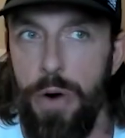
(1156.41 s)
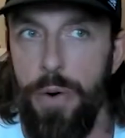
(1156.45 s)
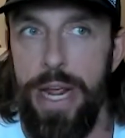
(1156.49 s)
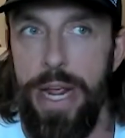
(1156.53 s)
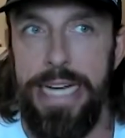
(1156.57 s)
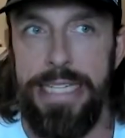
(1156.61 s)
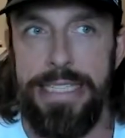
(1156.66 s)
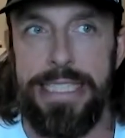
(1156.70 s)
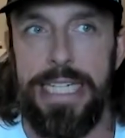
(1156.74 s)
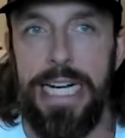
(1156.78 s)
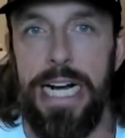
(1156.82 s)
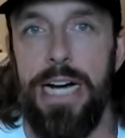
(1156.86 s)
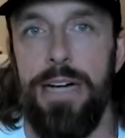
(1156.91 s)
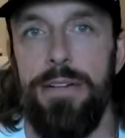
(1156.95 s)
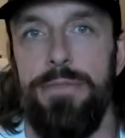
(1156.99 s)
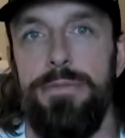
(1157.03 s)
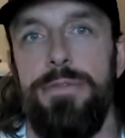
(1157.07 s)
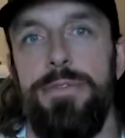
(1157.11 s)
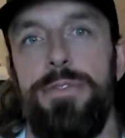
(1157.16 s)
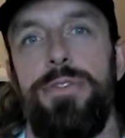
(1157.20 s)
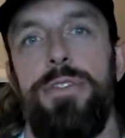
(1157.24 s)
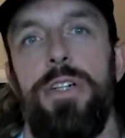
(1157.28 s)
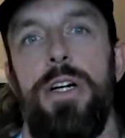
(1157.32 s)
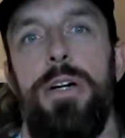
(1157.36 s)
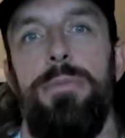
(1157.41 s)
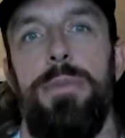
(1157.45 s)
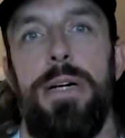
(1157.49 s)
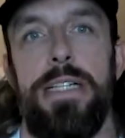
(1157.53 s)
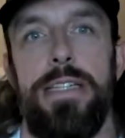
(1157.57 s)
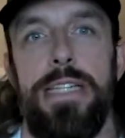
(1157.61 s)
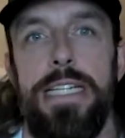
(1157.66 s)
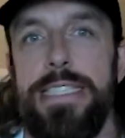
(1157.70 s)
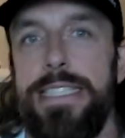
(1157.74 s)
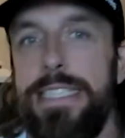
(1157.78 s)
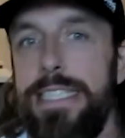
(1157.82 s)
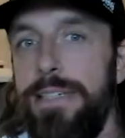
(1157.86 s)
income from
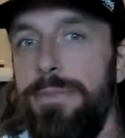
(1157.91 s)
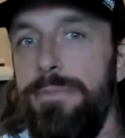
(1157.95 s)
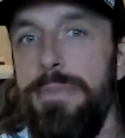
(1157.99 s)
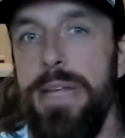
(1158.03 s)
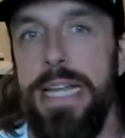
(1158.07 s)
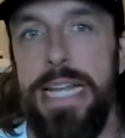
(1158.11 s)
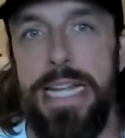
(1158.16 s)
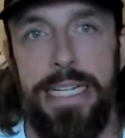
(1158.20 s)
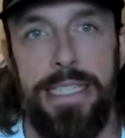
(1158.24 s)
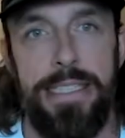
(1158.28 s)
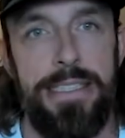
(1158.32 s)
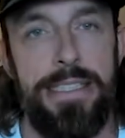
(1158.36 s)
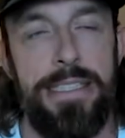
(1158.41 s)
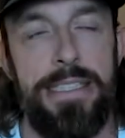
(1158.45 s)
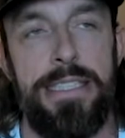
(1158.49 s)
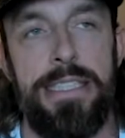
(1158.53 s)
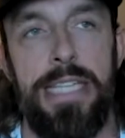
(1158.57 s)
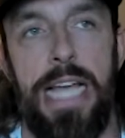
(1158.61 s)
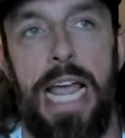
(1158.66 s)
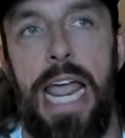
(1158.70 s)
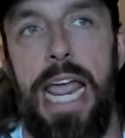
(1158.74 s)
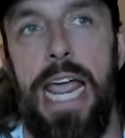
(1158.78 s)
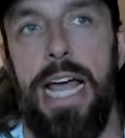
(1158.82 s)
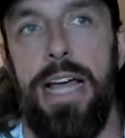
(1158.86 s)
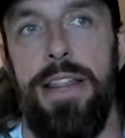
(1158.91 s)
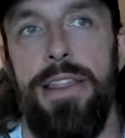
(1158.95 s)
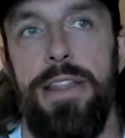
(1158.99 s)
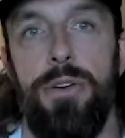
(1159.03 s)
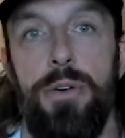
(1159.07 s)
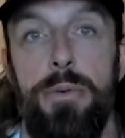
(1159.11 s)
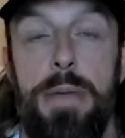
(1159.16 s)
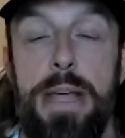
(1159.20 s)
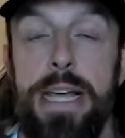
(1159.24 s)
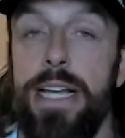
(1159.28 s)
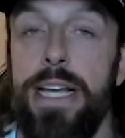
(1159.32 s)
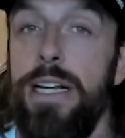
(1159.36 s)
illicit means, and they
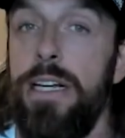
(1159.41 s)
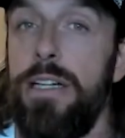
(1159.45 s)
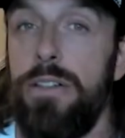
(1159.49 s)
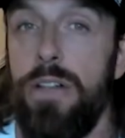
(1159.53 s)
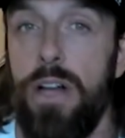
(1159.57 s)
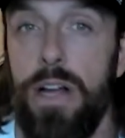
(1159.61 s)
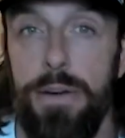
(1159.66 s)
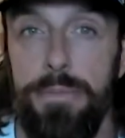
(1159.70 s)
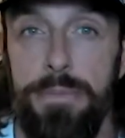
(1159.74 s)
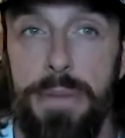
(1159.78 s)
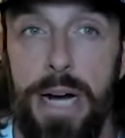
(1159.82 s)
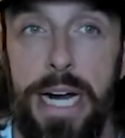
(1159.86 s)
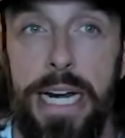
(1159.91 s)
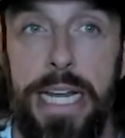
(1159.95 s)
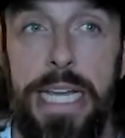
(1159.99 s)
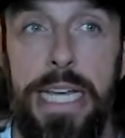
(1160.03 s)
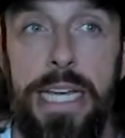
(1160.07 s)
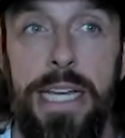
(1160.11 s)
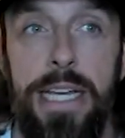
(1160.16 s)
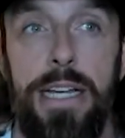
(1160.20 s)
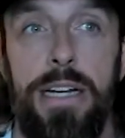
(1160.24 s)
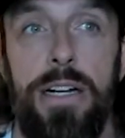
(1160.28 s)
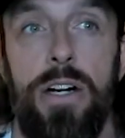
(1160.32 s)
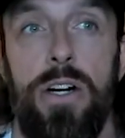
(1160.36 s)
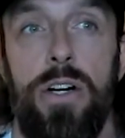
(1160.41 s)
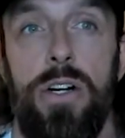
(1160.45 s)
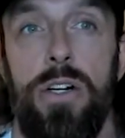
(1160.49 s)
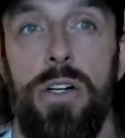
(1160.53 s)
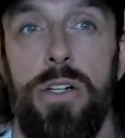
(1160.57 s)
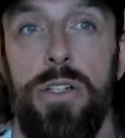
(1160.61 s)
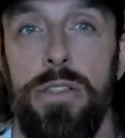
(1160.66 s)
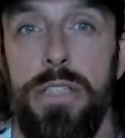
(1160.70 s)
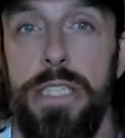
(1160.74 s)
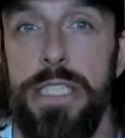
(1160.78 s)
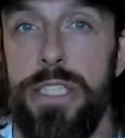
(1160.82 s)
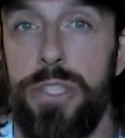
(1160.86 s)
were making a lot of money in our
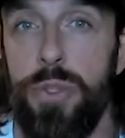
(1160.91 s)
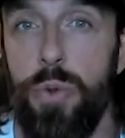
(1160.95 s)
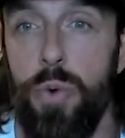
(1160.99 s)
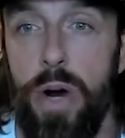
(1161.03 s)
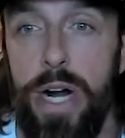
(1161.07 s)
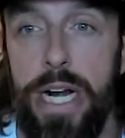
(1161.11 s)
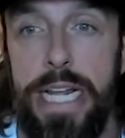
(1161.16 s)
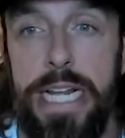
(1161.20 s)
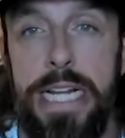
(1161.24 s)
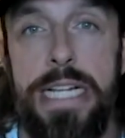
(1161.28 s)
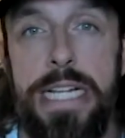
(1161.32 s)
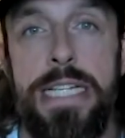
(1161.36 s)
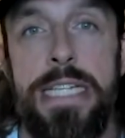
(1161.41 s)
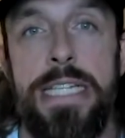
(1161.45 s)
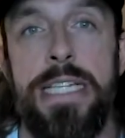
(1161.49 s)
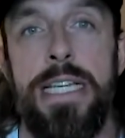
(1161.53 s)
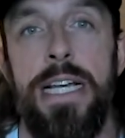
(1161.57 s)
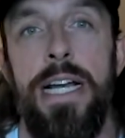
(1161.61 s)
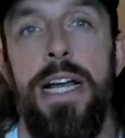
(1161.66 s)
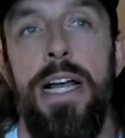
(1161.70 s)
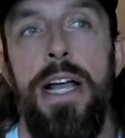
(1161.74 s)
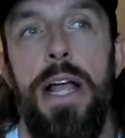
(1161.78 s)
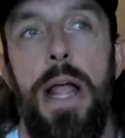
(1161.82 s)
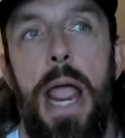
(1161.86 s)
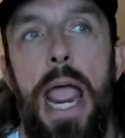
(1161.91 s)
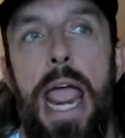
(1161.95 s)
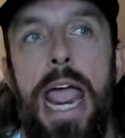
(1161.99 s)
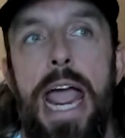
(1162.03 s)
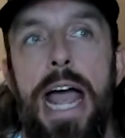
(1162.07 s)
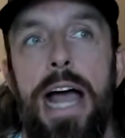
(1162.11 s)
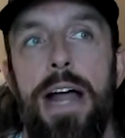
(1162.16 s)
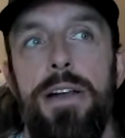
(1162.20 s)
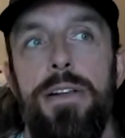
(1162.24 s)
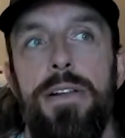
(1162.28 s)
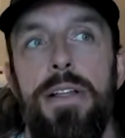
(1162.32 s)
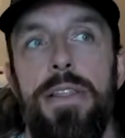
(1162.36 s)
early 20s.
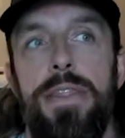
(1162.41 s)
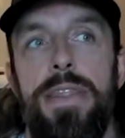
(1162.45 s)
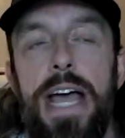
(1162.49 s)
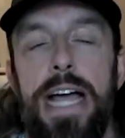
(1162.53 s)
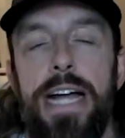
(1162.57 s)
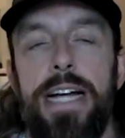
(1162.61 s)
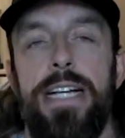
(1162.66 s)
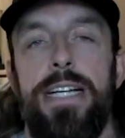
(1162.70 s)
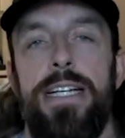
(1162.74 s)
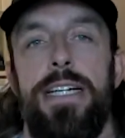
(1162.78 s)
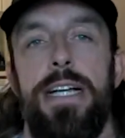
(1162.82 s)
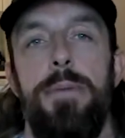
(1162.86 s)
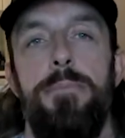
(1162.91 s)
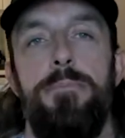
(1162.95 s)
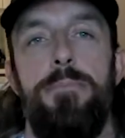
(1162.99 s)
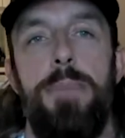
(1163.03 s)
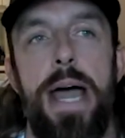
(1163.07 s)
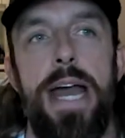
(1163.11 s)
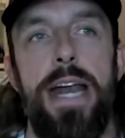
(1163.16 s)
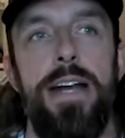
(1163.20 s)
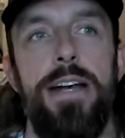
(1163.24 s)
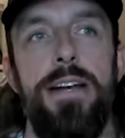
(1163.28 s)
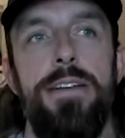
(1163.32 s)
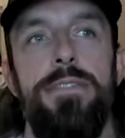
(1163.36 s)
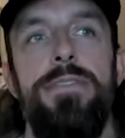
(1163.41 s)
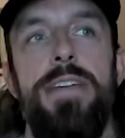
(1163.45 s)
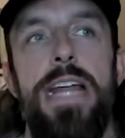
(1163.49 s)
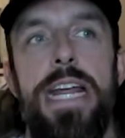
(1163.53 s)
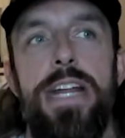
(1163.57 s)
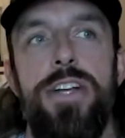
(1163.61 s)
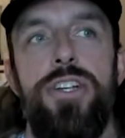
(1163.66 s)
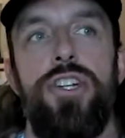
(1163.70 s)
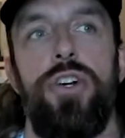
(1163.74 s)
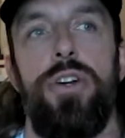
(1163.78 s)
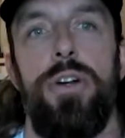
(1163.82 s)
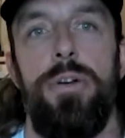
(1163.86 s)
And that competitive
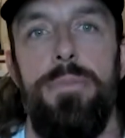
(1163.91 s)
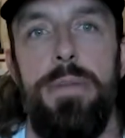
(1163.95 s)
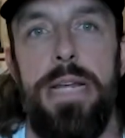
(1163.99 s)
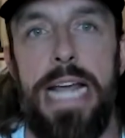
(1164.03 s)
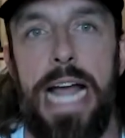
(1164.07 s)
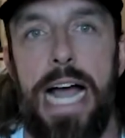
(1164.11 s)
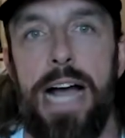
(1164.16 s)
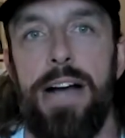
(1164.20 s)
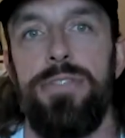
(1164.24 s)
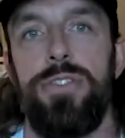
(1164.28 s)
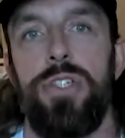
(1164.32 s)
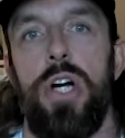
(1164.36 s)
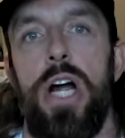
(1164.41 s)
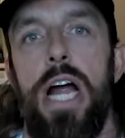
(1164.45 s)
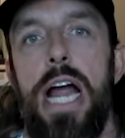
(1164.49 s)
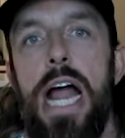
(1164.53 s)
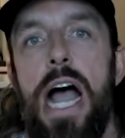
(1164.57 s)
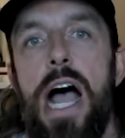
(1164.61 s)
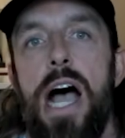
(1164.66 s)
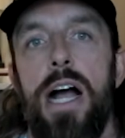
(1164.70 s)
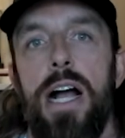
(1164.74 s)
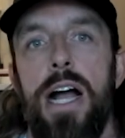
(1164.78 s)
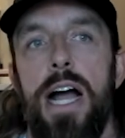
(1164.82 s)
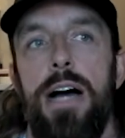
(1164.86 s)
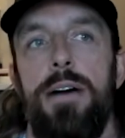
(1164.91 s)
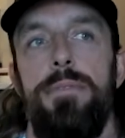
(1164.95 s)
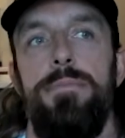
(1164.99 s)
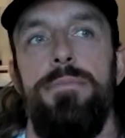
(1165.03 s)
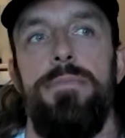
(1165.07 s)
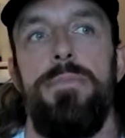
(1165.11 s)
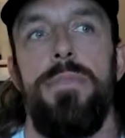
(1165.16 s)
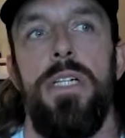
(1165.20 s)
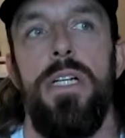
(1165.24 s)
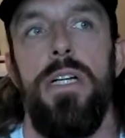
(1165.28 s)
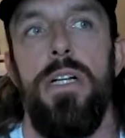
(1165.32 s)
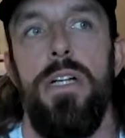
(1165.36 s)
nature in me, after I hung up
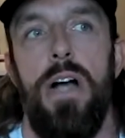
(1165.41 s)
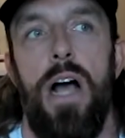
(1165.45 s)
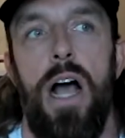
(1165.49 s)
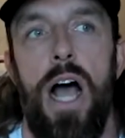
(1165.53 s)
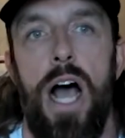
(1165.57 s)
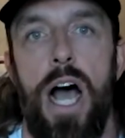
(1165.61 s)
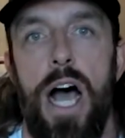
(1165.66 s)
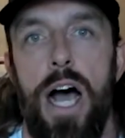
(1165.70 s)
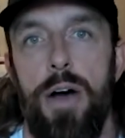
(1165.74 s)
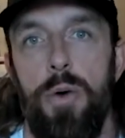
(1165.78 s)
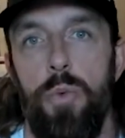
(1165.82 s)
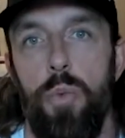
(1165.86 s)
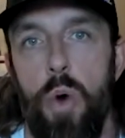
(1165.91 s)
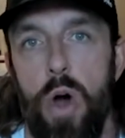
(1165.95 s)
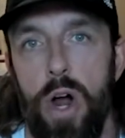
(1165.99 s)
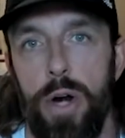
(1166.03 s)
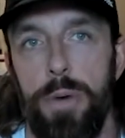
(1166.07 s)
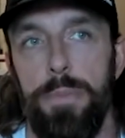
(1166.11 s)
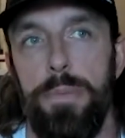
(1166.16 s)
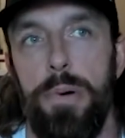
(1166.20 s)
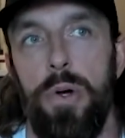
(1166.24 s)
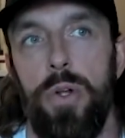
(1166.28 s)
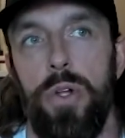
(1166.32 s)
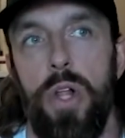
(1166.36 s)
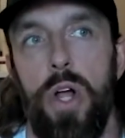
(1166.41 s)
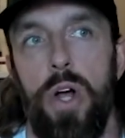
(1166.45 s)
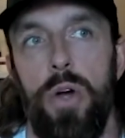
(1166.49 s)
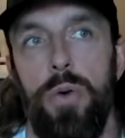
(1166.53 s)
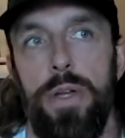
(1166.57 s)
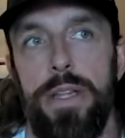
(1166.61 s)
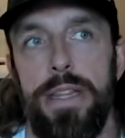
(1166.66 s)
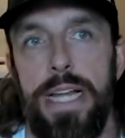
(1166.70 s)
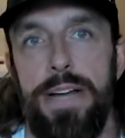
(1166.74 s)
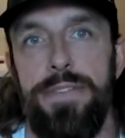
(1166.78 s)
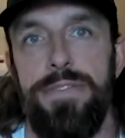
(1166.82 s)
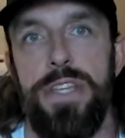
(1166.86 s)
water polo
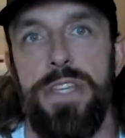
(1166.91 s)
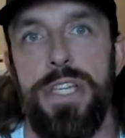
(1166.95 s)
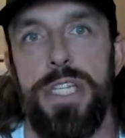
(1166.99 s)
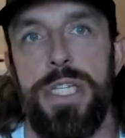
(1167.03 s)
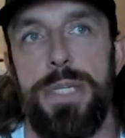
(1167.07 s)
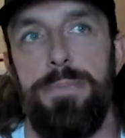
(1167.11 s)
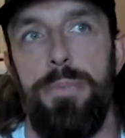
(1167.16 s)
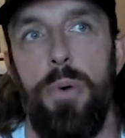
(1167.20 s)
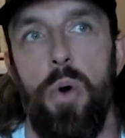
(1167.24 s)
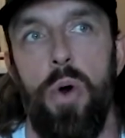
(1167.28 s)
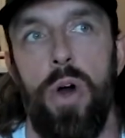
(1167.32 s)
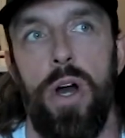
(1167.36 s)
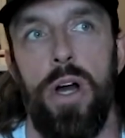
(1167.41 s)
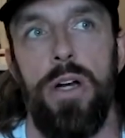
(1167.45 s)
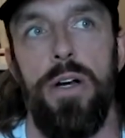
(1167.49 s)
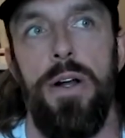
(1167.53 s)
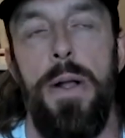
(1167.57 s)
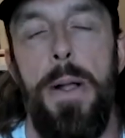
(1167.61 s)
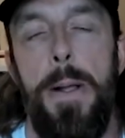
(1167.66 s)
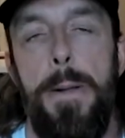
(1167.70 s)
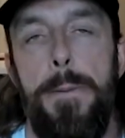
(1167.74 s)
and left the sport,